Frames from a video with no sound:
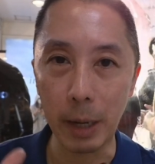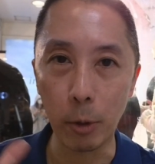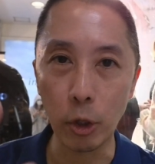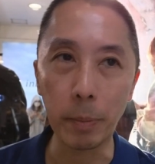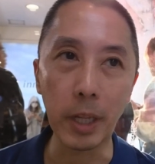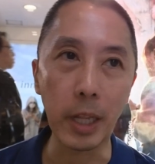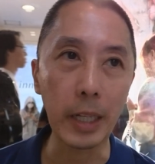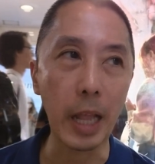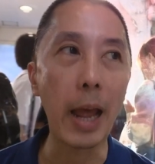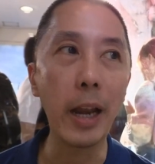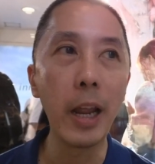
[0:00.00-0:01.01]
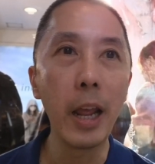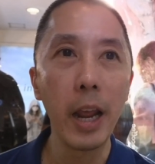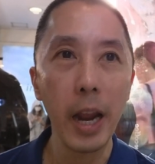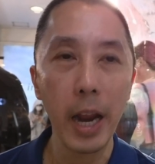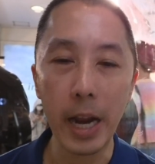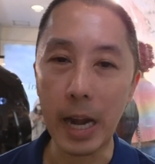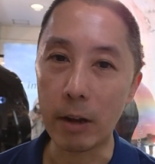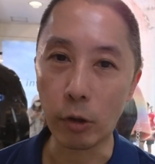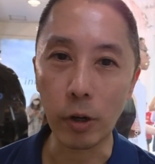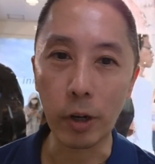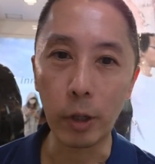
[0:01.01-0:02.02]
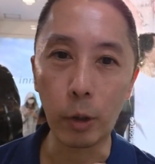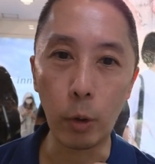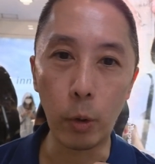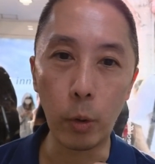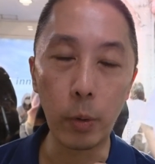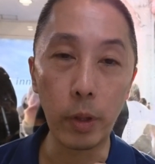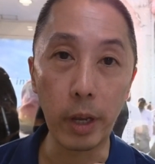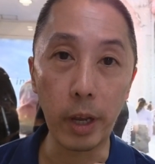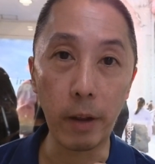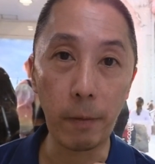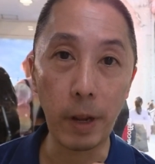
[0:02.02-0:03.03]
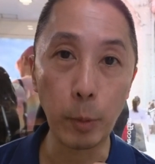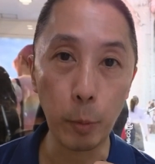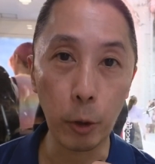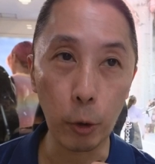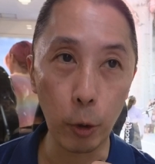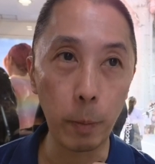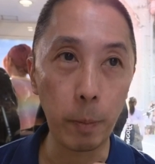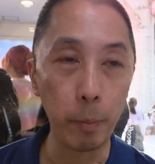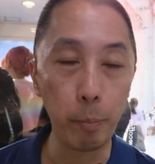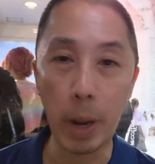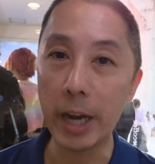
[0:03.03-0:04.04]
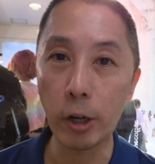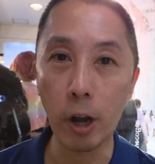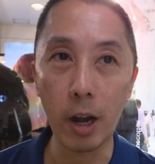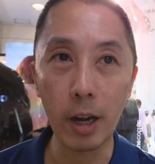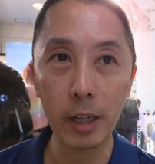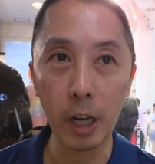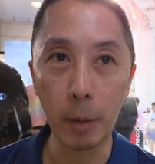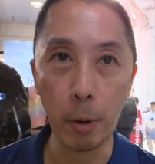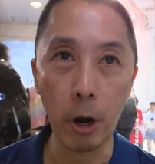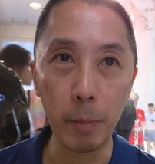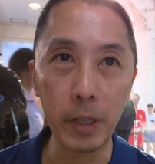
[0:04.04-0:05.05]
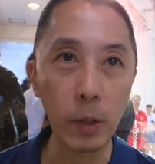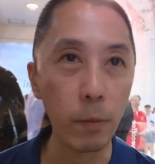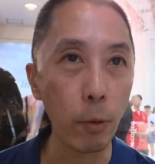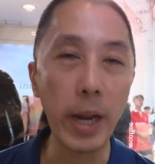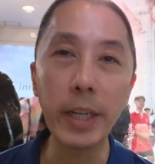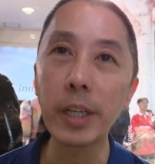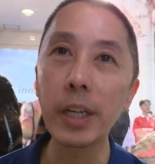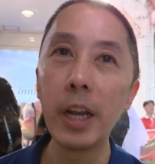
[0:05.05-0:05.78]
or something like that. And I was looking through the Facebook group, Bangkok apartments for rent,